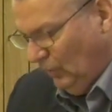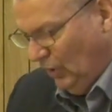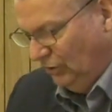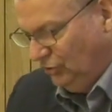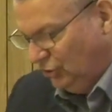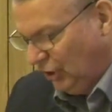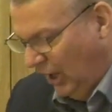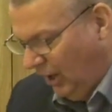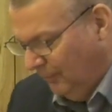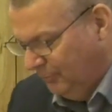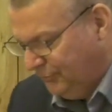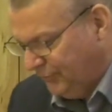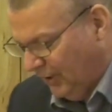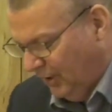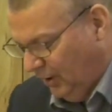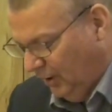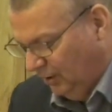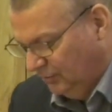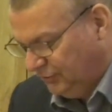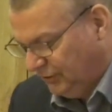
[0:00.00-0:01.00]
Psalm
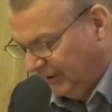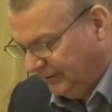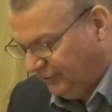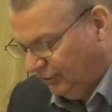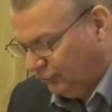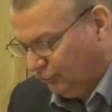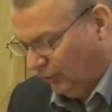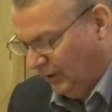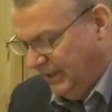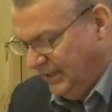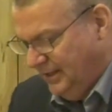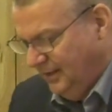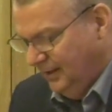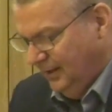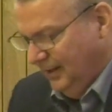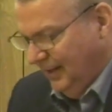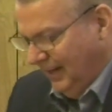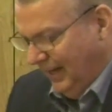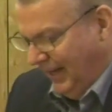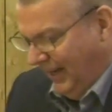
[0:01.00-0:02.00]
uh, 63
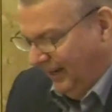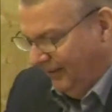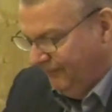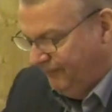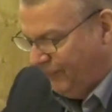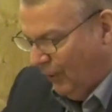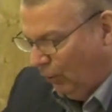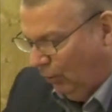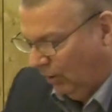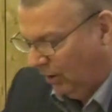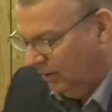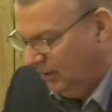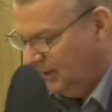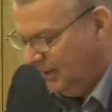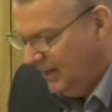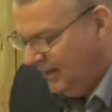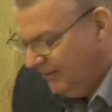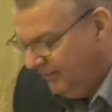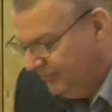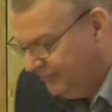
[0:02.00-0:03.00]
and 4.
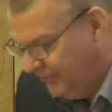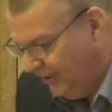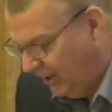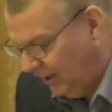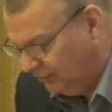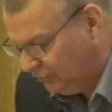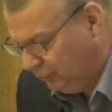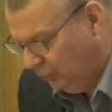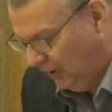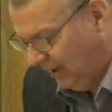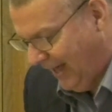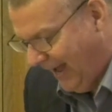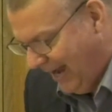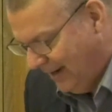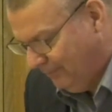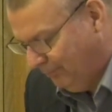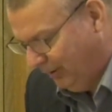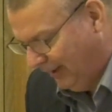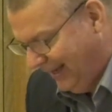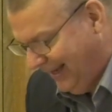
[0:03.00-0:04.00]
Thus will I
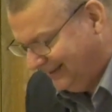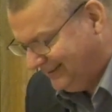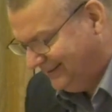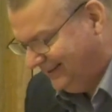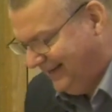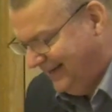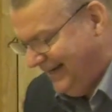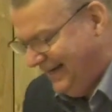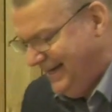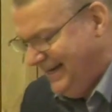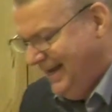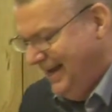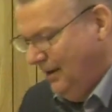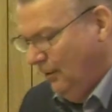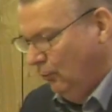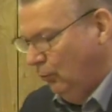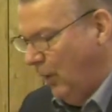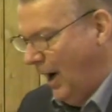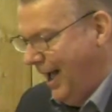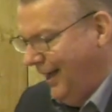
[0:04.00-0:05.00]
bless thee
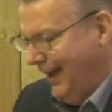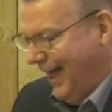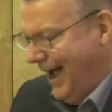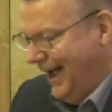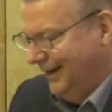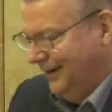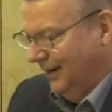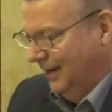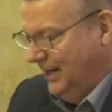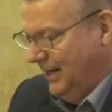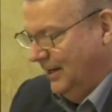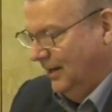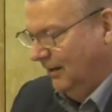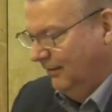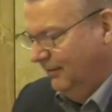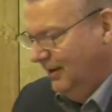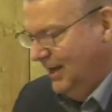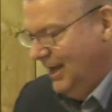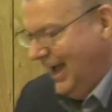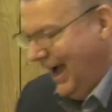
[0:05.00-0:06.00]
while I
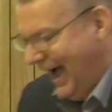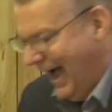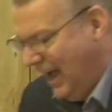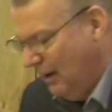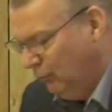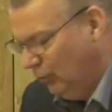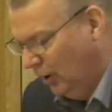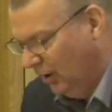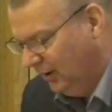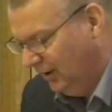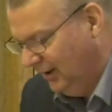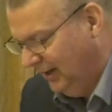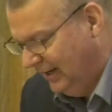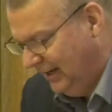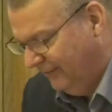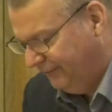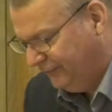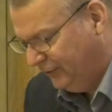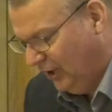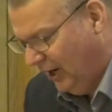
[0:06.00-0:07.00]
live. I will
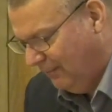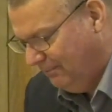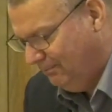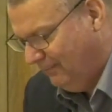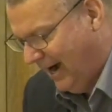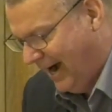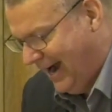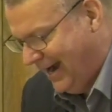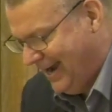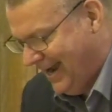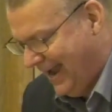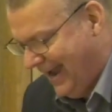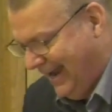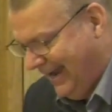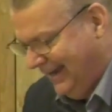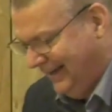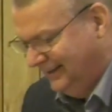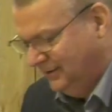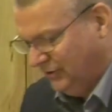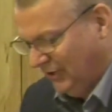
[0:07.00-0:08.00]
lift up my
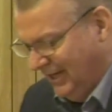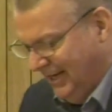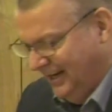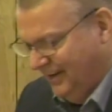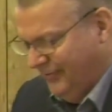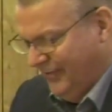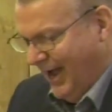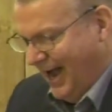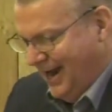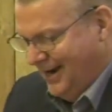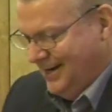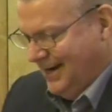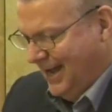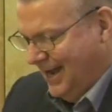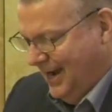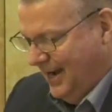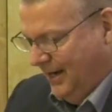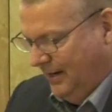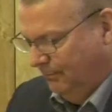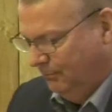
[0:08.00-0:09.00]
hands in thy
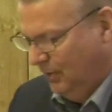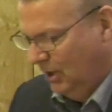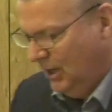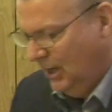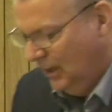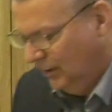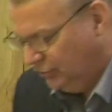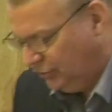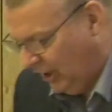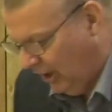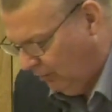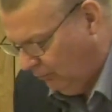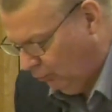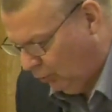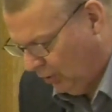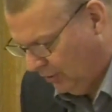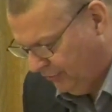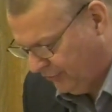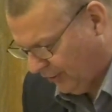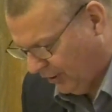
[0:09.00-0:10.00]
name. Psalm
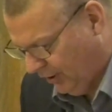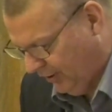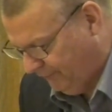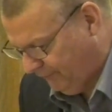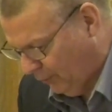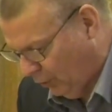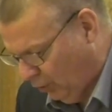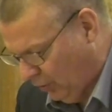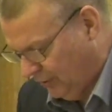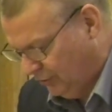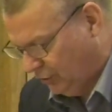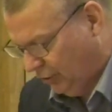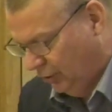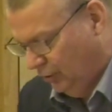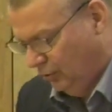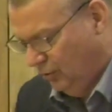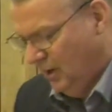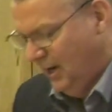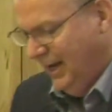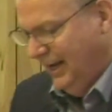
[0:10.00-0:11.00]
134 and
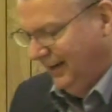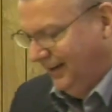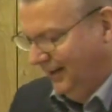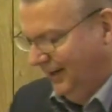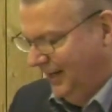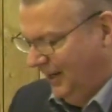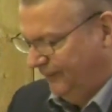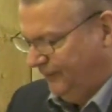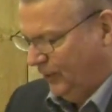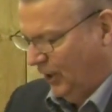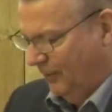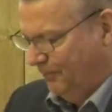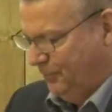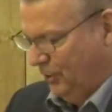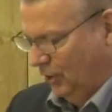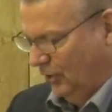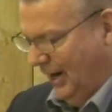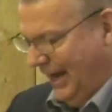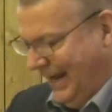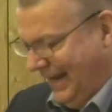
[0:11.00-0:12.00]
2. Lift up
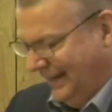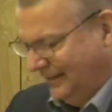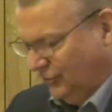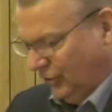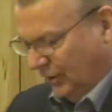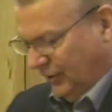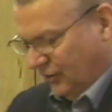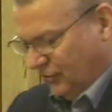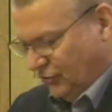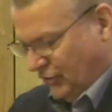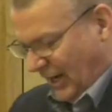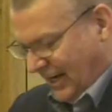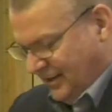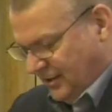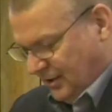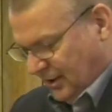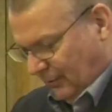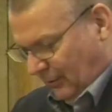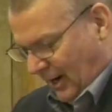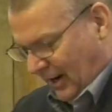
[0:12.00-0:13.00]
your hands in the
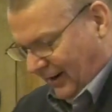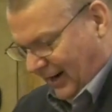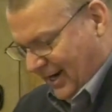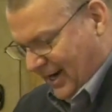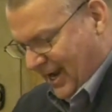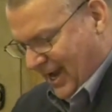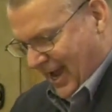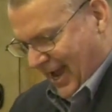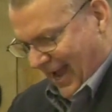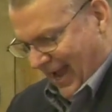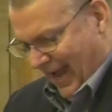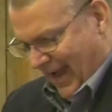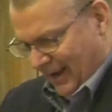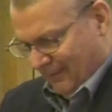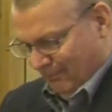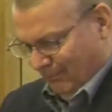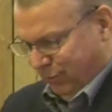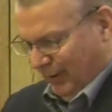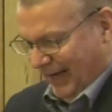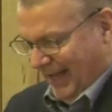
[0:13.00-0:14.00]
sanctuary
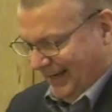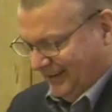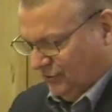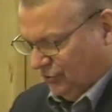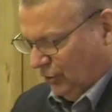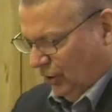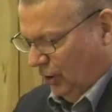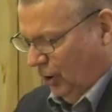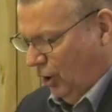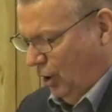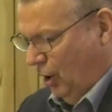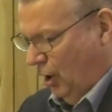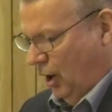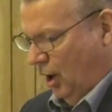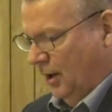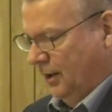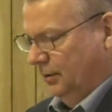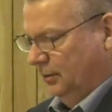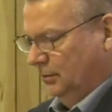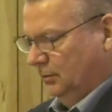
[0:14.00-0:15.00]
and bless the
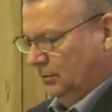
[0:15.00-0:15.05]
Lord.